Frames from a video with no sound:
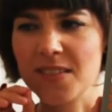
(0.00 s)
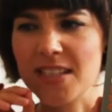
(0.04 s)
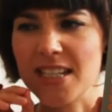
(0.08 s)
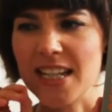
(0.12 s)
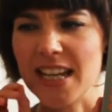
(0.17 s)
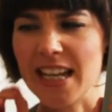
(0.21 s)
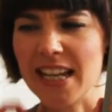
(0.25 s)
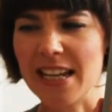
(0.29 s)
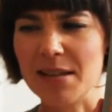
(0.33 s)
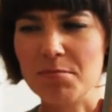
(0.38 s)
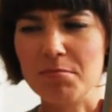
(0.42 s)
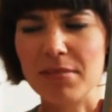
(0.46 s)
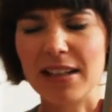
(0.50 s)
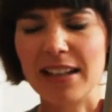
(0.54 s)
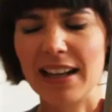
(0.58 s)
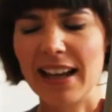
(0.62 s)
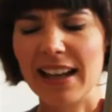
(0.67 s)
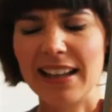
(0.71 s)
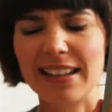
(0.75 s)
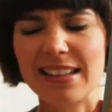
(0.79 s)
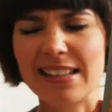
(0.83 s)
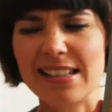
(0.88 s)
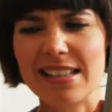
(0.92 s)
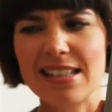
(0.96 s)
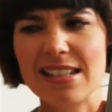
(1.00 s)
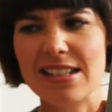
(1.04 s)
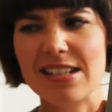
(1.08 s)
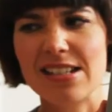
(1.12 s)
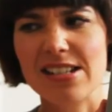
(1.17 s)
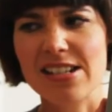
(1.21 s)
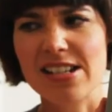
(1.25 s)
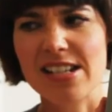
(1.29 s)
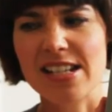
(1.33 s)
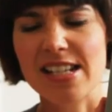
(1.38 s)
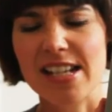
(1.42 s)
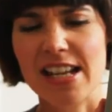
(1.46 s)
tea and being like, this
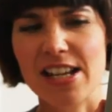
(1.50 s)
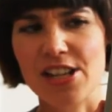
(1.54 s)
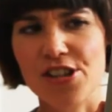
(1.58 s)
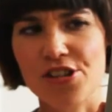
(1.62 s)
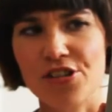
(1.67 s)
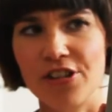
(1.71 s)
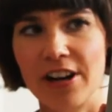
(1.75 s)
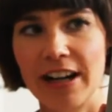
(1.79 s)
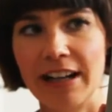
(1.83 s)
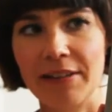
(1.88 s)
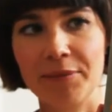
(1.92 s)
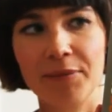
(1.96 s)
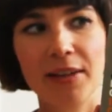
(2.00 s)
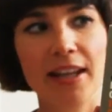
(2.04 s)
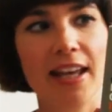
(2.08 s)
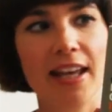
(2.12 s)
didn't taste right.